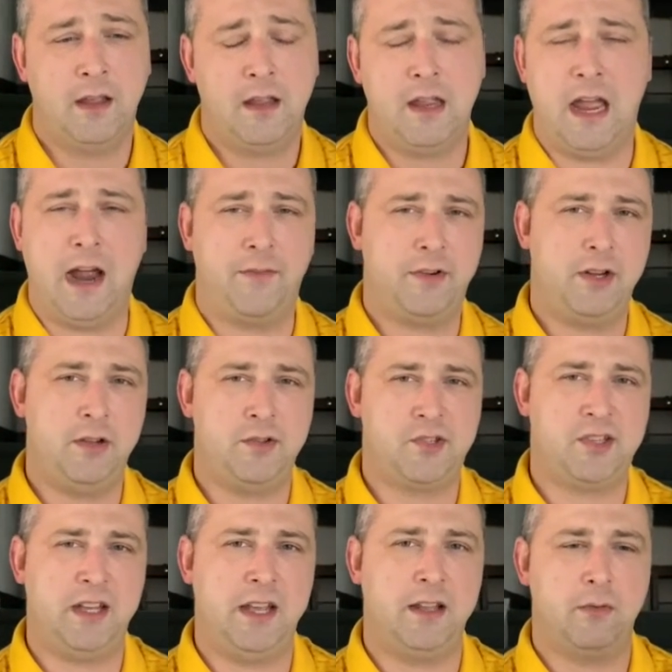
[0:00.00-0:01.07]
After you
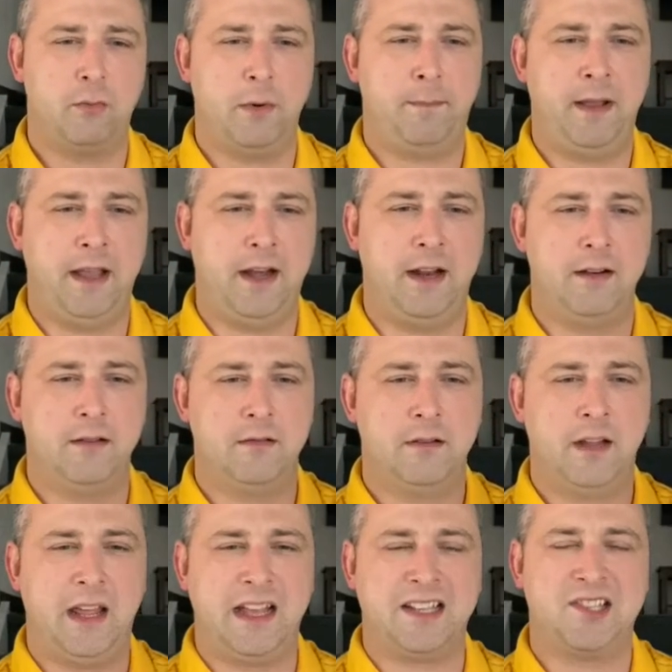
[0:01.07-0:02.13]
see it, repent it,
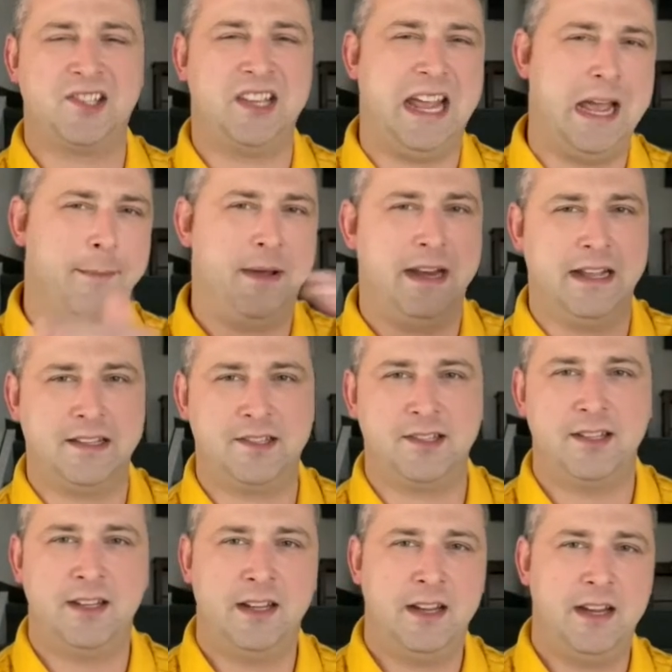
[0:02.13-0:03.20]
examine
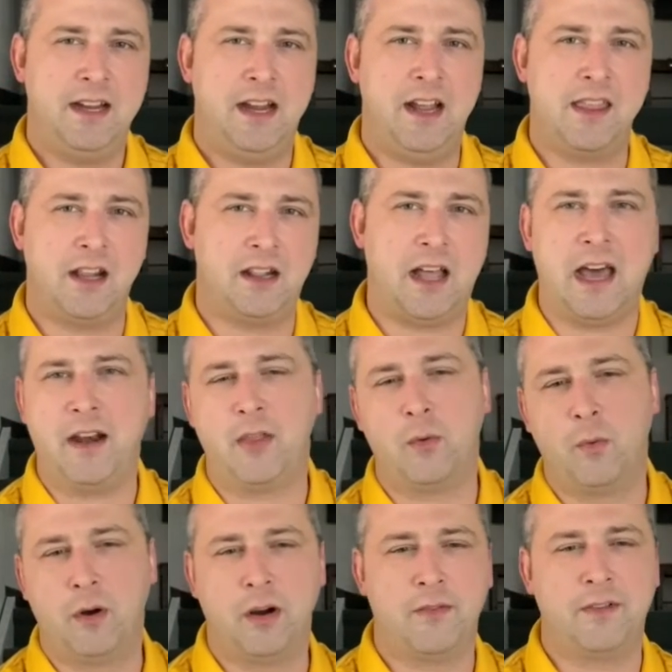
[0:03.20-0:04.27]
it in the light of the
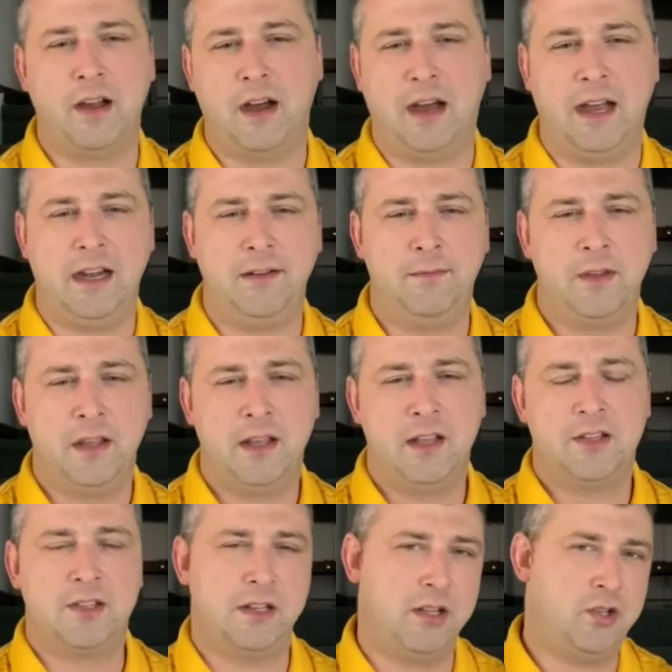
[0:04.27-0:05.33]
word of God
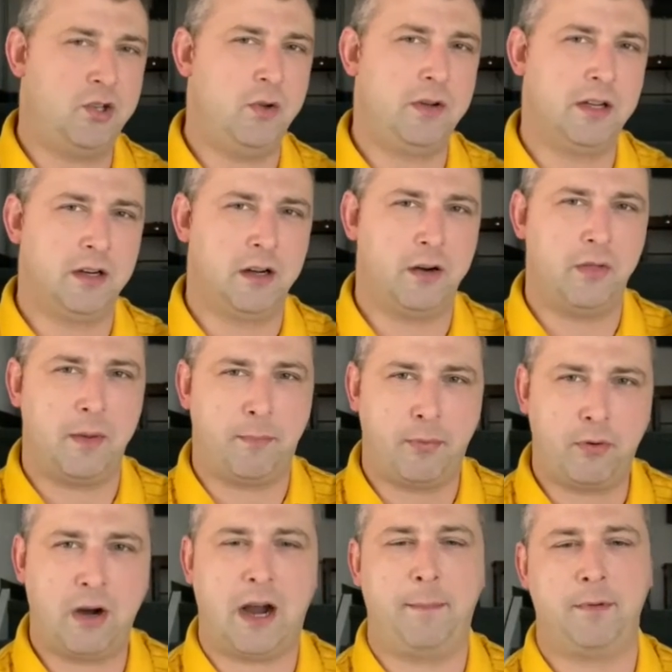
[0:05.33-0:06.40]
so that you can learn the
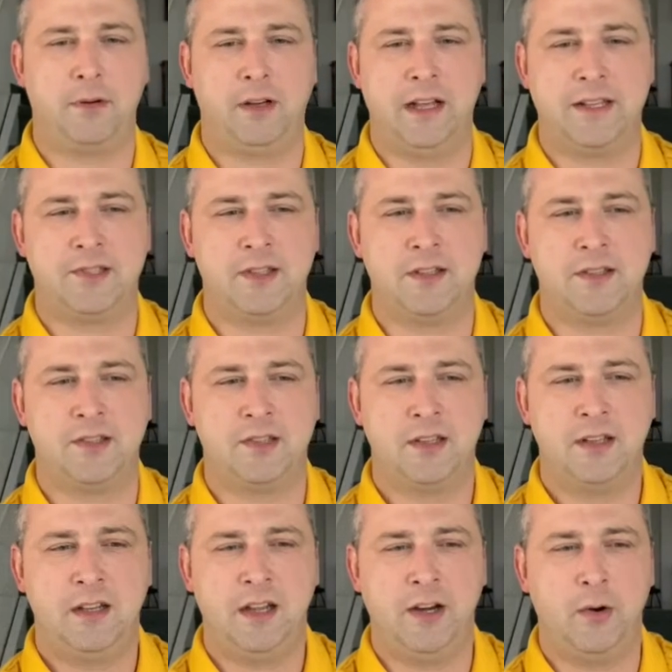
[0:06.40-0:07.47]
proper lessons
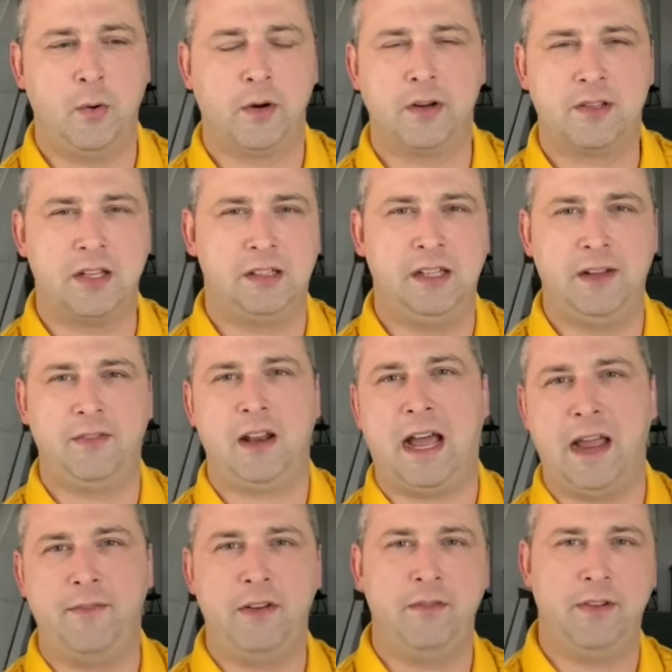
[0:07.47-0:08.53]
in order to live
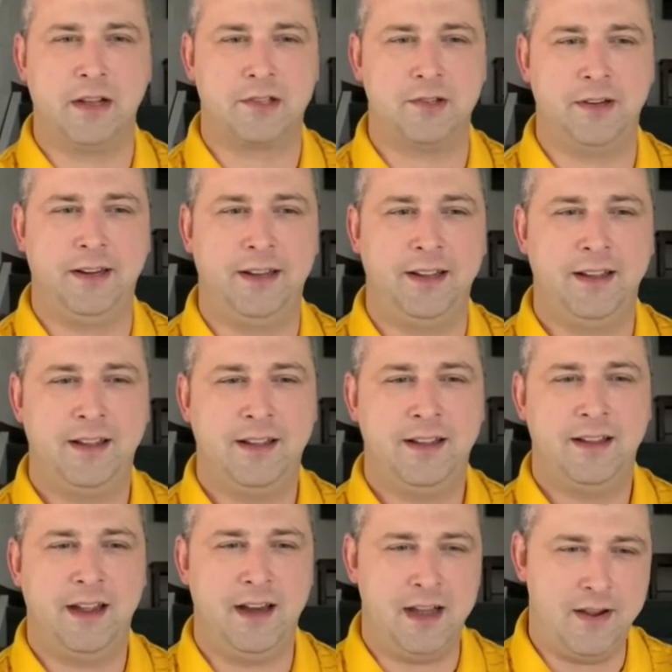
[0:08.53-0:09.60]
life in victory
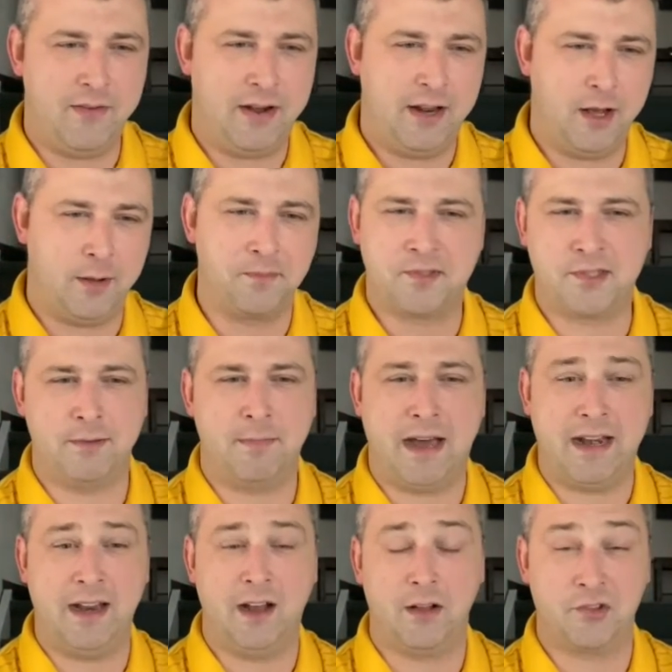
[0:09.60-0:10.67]
and even help
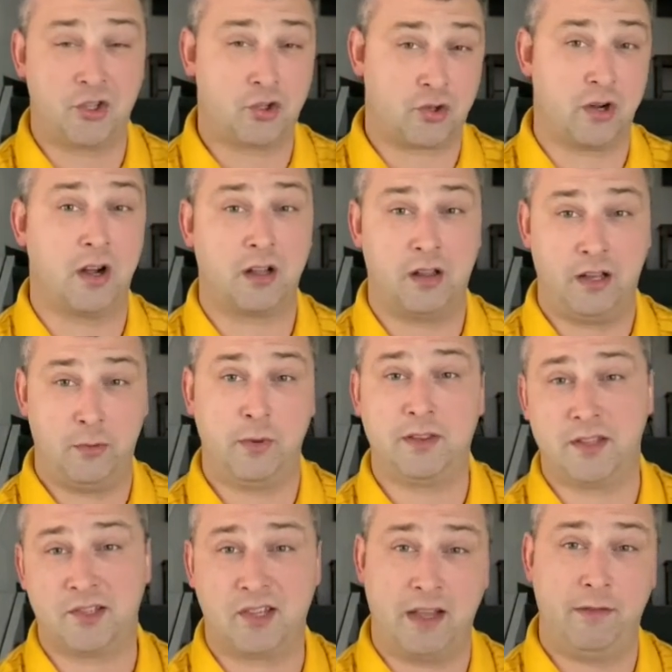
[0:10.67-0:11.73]
somebody else struggling with
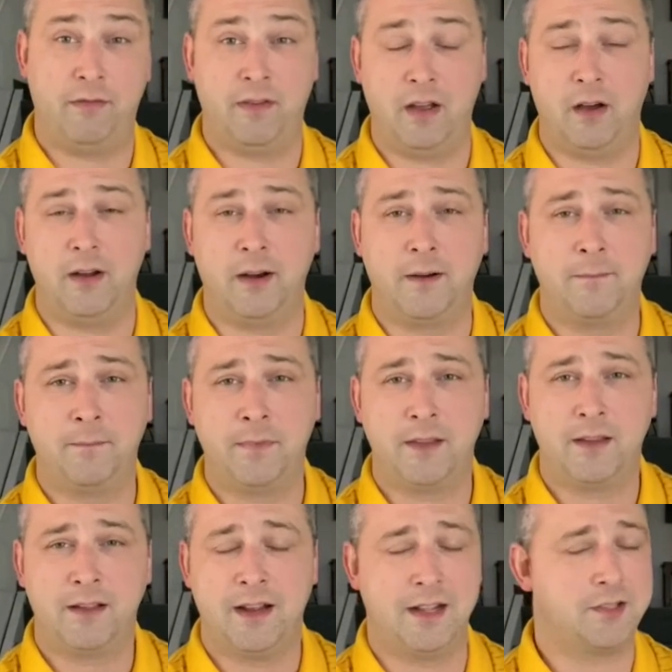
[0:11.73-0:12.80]
the same failure.
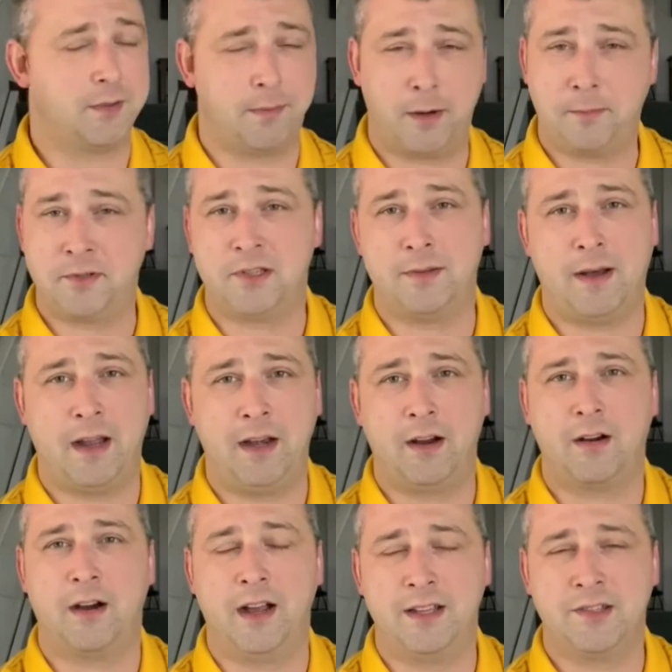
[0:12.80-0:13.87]
That's the purpose of the body of
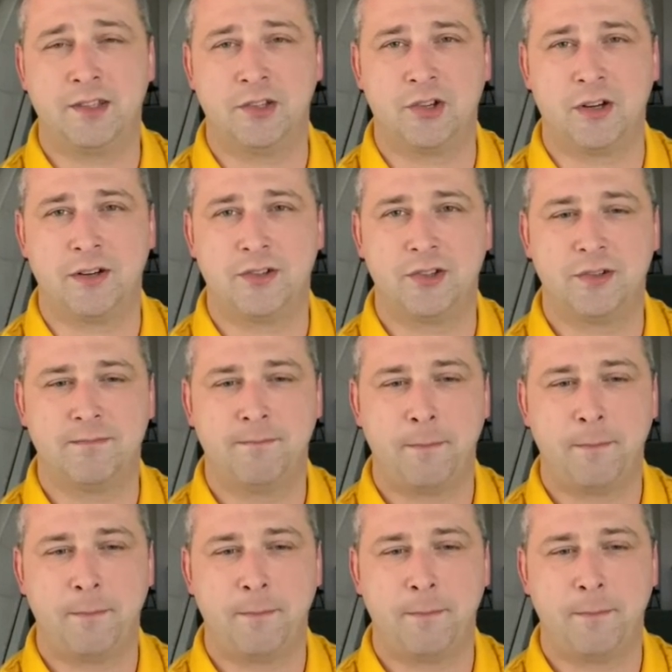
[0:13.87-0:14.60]
Christ, the church.